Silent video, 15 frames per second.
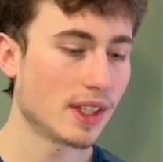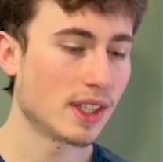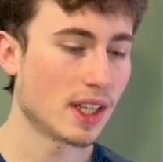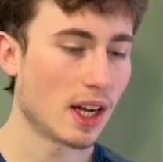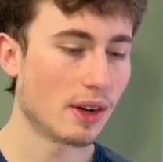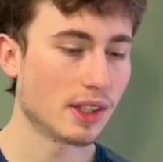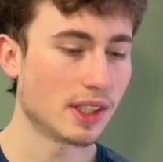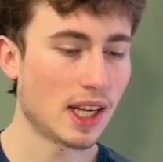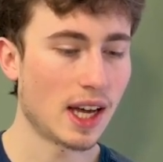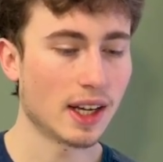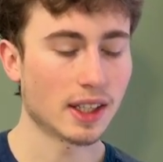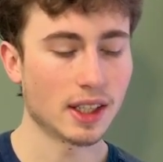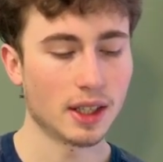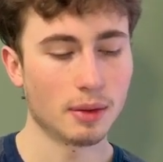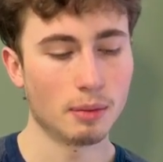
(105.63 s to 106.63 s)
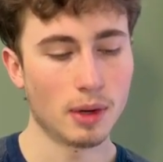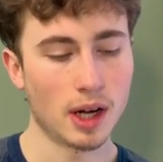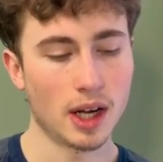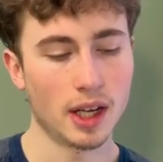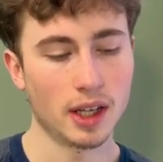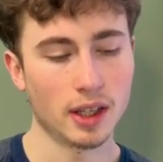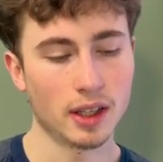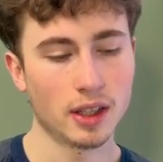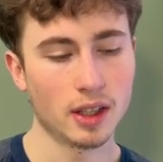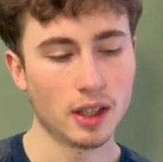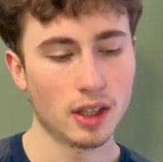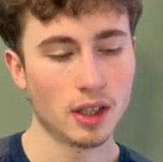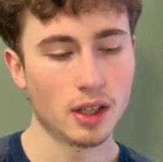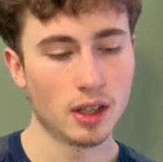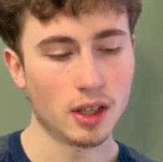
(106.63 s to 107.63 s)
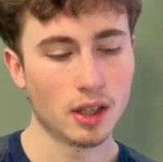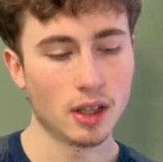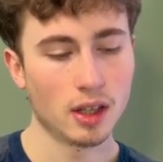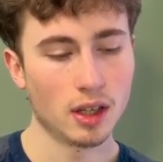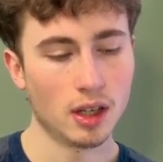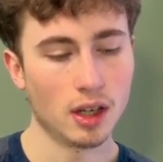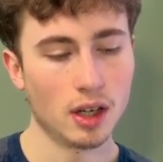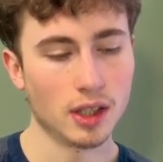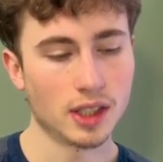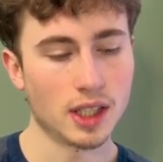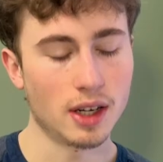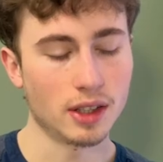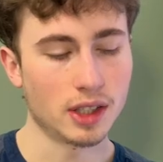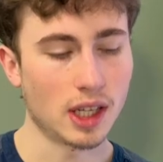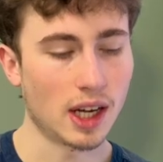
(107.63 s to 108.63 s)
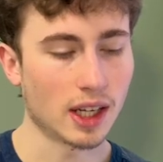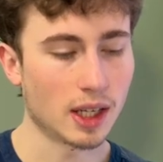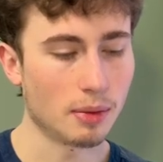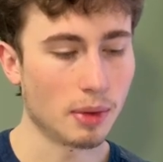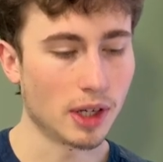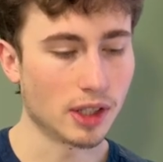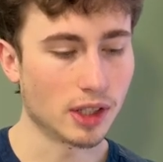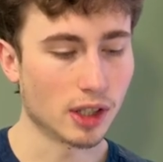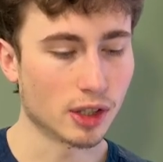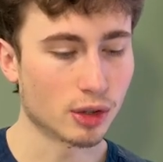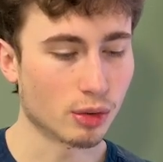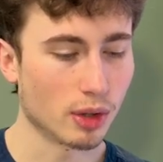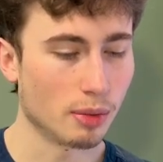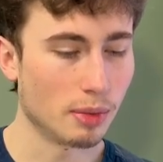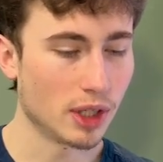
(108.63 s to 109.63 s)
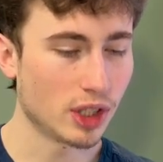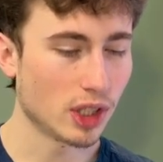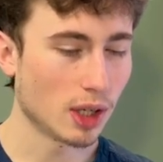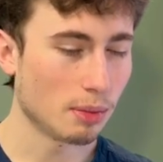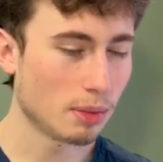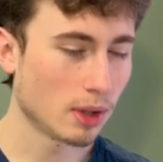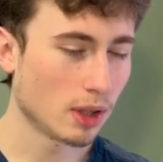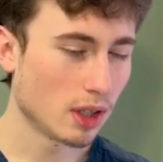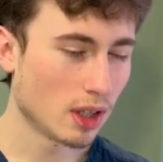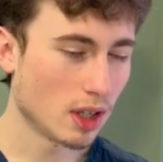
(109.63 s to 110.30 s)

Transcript: It's now attacking my dark squared bishop.